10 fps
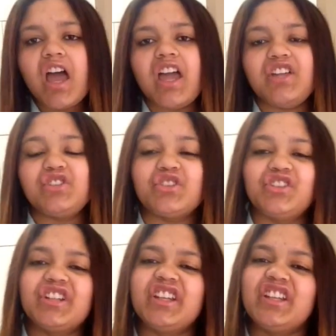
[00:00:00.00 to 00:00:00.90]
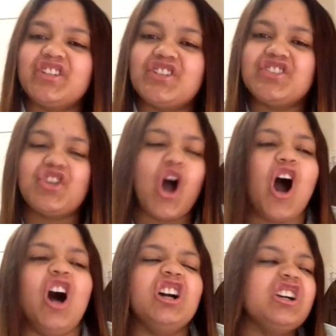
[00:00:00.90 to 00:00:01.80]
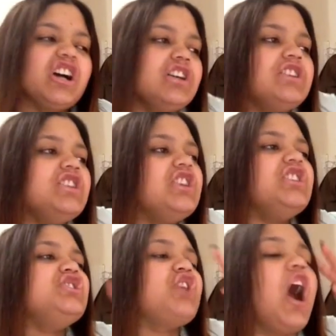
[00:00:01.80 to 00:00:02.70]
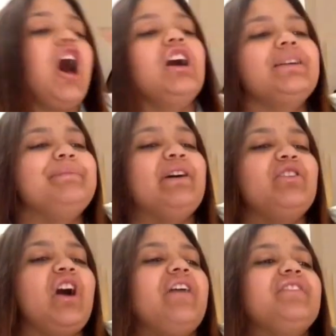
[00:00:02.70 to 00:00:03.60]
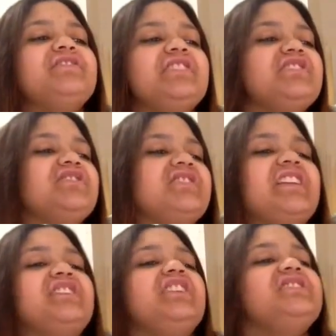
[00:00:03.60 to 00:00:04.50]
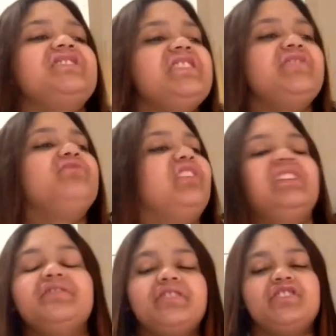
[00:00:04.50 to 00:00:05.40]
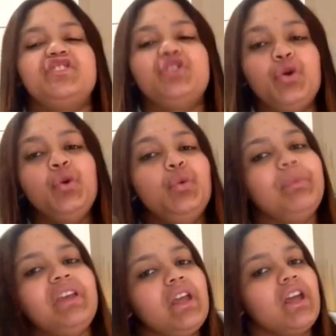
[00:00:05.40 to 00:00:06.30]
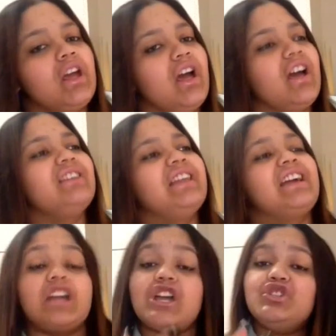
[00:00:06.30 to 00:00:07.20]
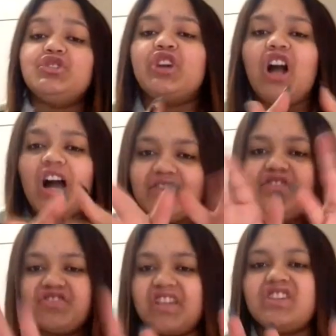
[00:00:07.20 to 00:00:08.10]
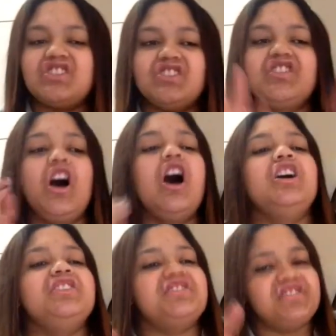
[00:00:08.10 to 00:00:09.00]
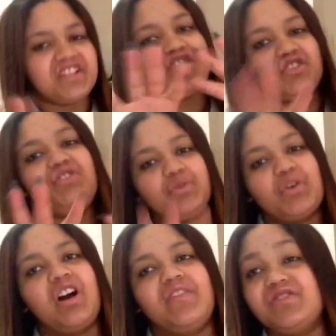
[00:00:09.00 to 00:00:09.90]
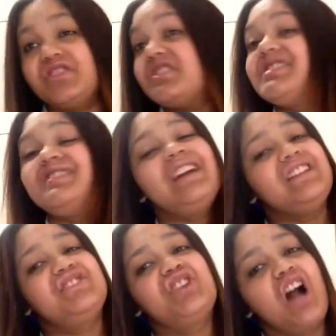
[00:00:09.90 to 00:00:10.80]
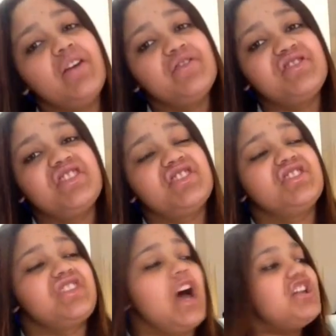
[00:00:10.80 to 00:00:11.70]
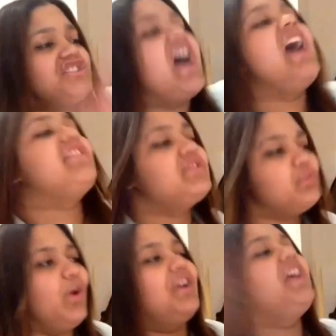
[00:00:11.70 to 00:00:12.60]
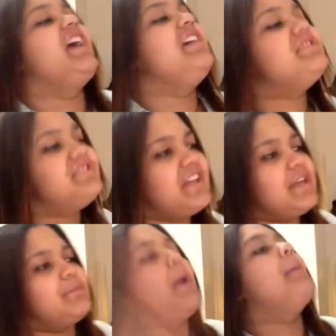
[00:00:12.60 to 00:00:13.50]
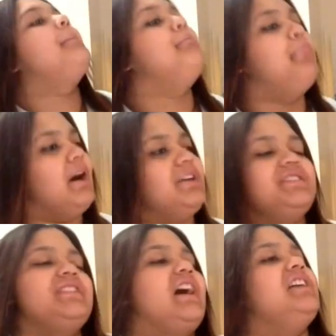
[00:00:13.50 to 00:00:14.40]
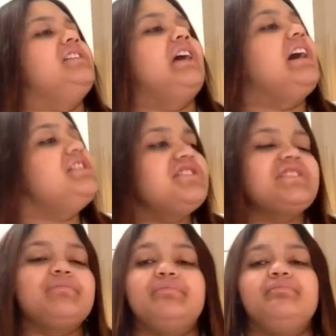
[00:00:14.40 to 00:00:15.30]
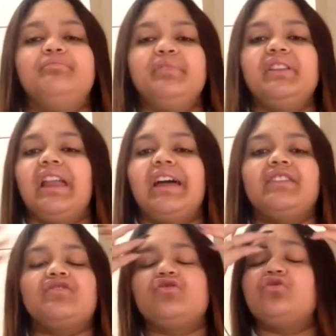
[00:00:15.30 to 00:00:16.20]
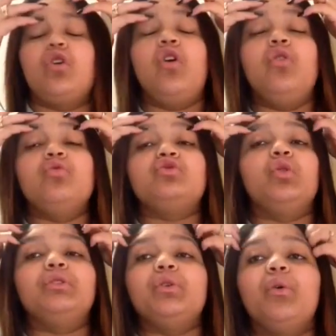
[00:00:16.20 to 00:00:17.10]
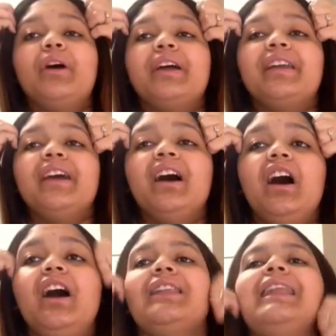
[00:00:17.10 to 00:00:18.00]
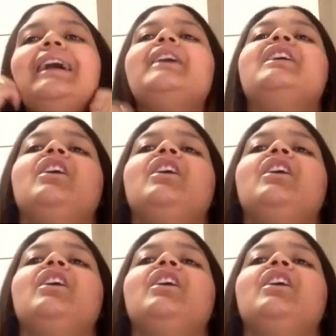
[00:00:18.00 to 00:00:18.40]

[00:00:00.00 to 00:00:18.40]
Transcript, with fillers: and you're gonna hear talk about conversation that is irrelevant to me. Like, your conversations, stick to your conversation, not to conversations to everyone in the damn bus. I just be like so annoyed. Like,